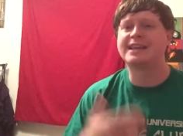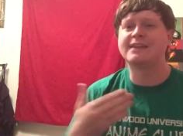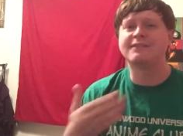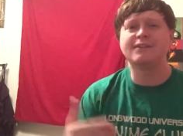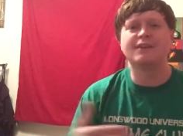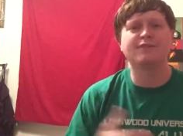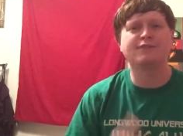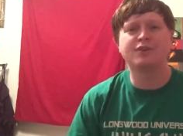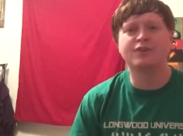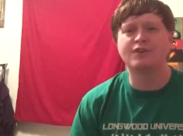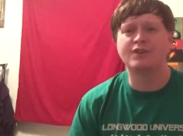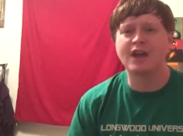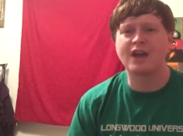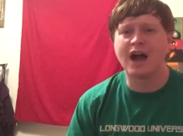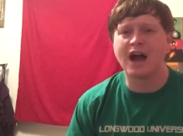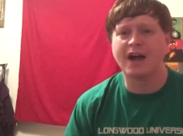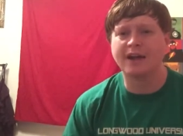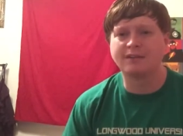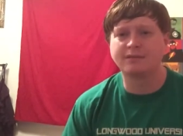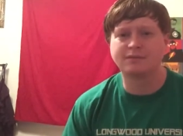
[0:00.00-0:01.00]
Even if you're
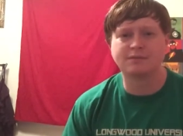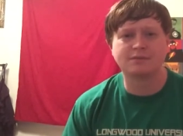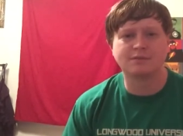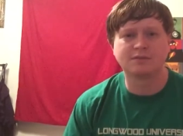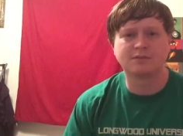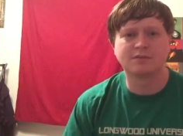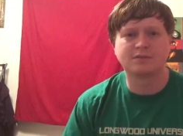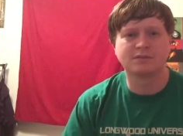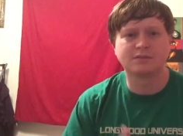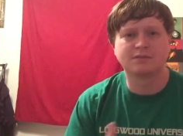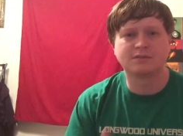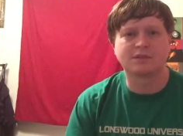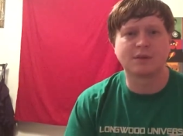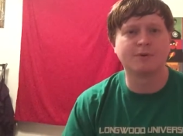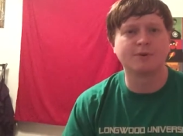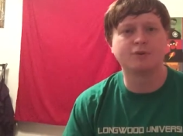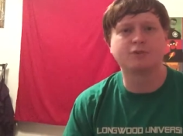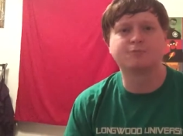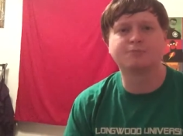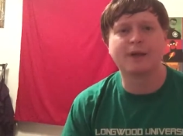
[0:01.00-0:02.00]
not
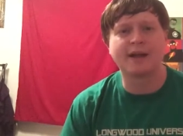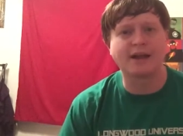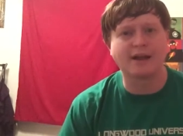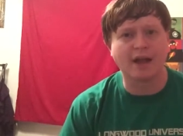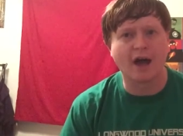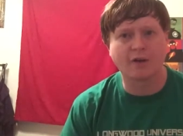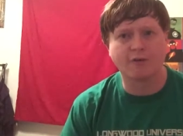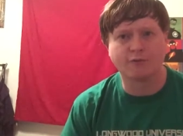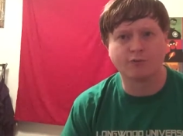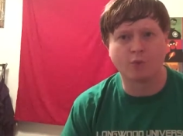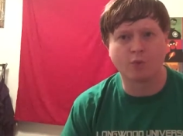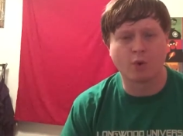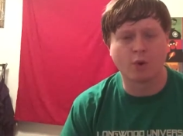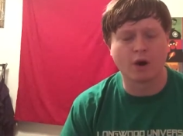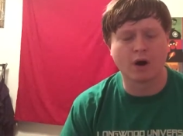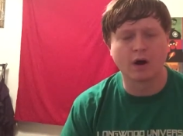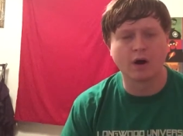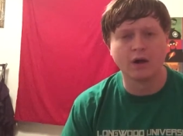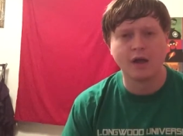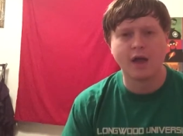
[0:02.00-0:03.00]
someone who's played God of
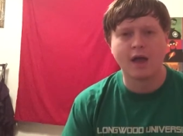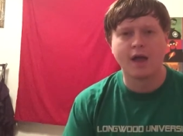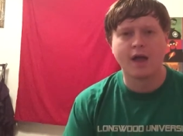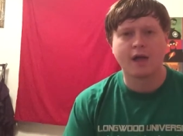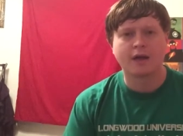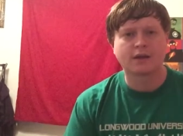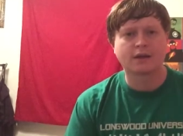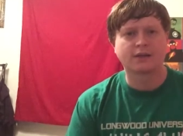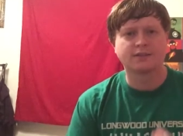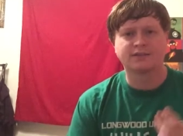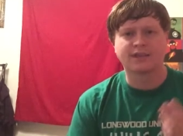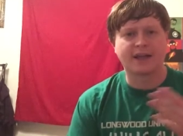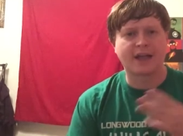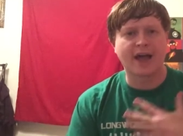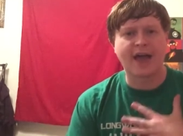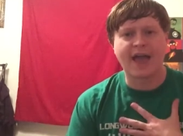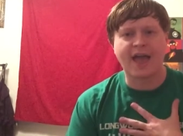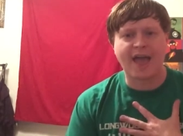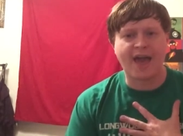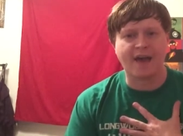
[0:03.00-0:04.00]
War, because like
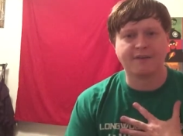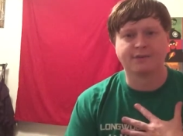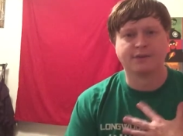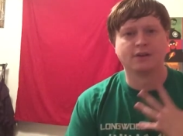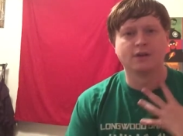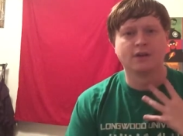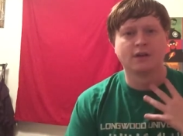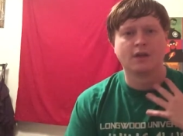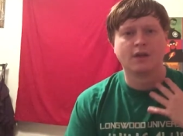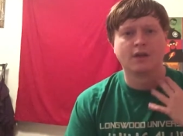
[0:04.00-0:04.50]
I haven't.